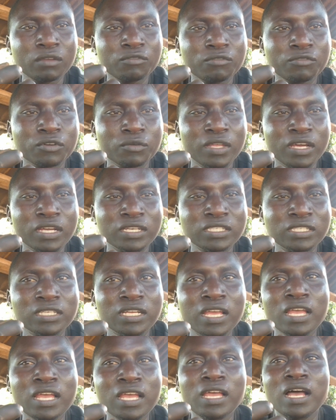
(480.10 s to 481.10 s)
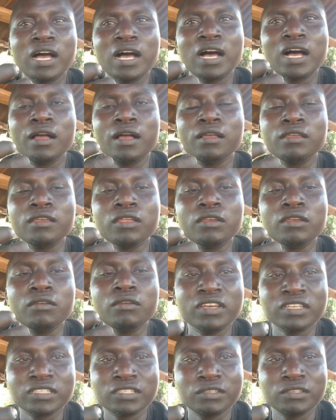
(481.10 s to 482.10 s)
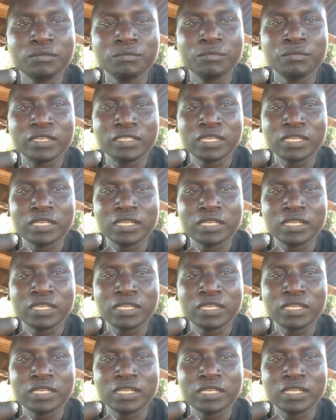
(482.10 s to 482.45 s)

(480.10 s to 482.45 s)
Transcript: from that investment.